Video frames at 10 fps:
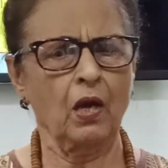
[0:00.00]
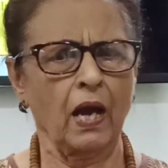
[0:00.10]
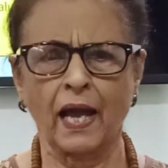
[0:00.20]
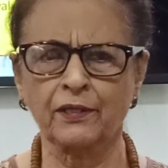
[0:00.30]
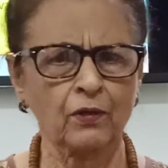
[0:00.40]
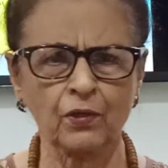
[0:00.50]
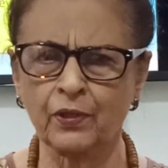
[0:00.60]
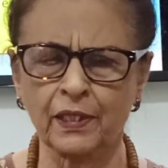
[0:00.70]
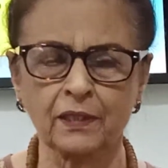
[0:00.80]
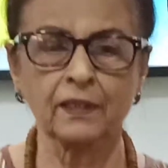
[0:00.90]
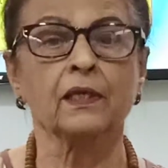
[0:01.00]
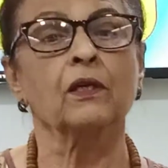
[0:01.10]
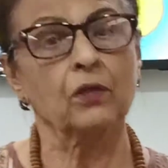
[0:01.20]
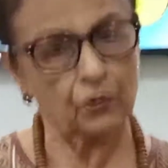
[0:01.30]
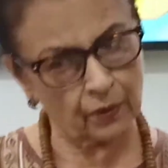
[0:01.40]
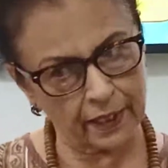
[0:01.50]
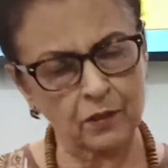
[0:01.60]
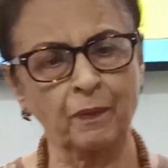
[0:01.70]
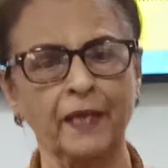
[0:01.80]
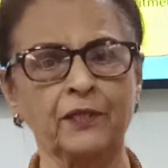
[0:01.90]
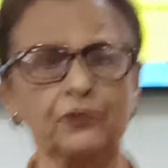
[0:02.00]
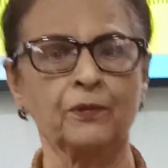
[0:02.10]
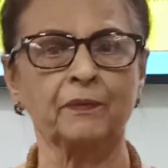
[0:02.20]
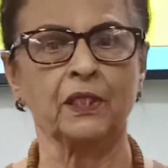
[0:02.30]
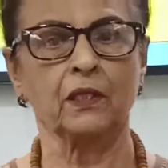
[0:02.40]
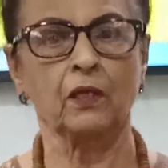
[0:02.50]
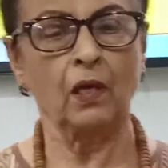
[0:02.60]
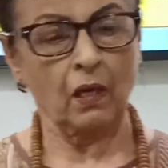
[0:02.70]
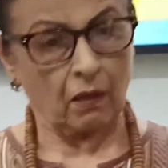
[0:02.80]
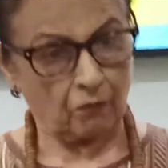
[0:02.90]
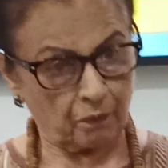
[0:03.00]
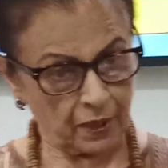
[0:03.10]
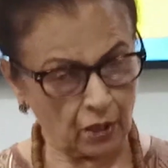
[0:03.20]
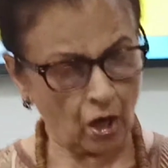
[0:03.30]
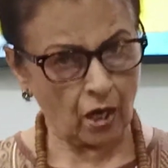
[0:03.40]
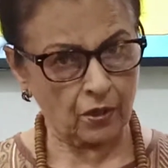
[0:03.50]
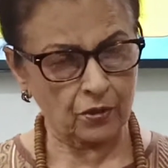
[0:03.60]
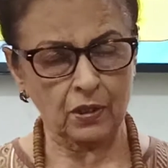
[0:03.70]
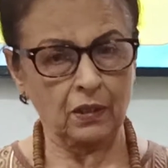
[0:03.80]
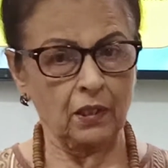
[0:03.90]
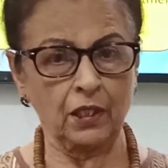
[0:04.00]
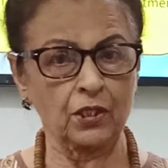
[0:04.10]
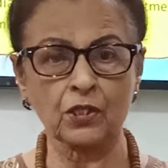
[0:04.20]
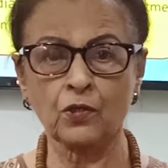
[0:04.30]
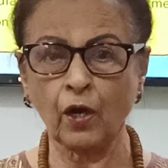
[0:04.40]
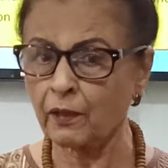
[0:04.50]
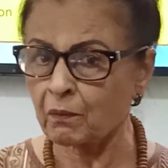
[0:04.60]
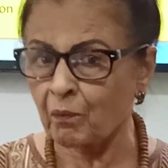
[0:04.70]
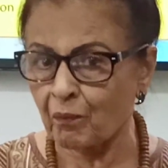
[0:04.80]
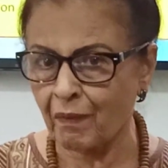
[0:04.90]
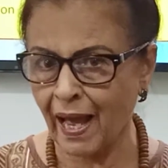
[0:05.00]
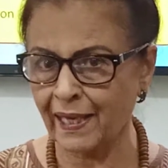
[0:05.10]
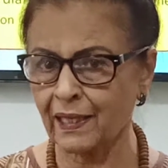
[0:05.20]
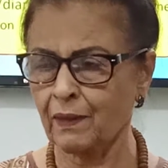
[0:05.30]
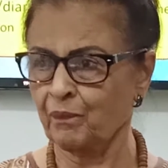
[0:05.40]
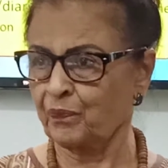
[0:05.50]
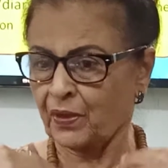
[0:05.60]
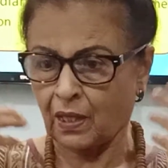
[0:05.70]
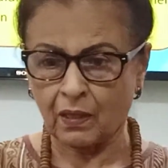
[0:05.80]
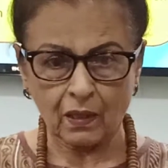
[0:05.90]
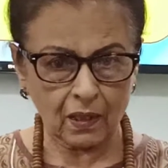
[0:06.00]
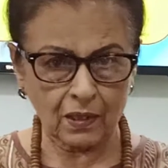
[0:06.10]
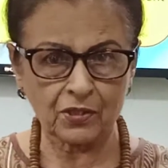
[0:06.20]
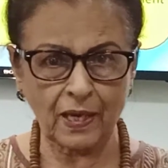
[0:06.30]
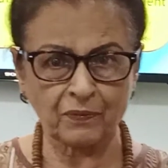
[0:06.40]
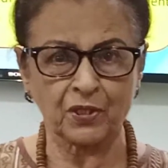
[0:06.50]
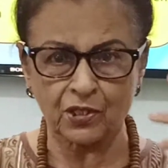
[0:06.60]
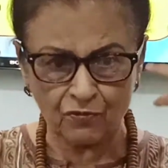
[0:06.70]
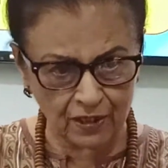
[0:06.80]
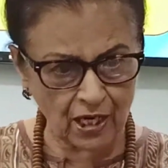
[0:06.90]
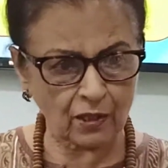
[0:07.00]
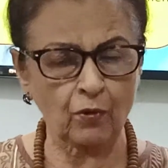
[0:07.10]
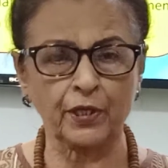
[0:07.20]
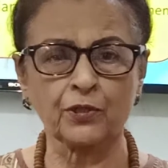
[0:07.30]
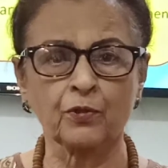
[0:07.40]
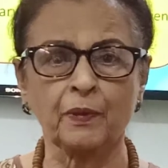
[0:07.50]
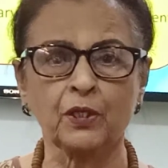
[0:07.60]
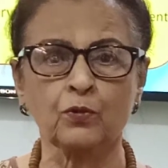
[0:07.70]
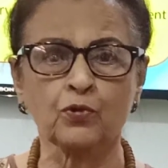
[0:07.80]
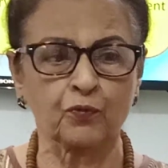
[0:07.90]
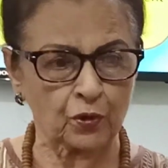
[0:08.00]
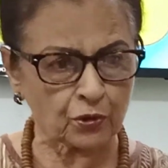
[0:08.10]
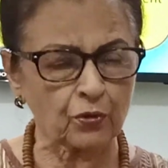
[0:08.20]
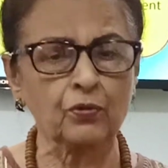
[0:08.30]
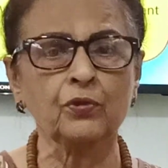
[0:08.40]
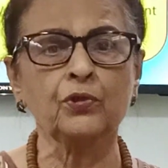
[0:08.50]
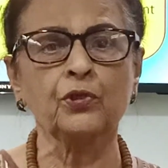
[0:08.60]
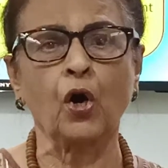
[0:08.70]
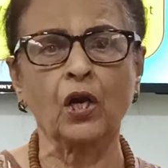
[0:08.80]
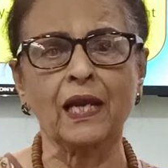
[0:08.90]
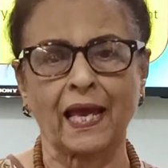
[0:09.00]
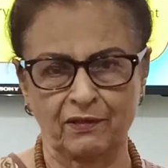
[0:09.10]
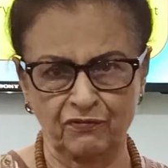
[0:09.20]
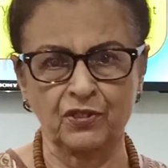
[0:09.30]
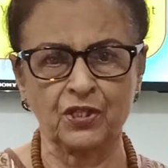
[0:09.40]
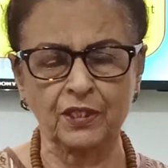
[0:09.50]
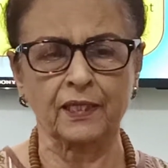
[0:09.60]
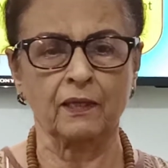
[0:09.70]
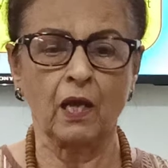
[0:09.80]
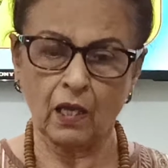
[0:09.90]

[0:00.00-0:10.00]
I don't know anything. You explain to me, because it is not my conceptions which are going to be useful to your life, isn't it?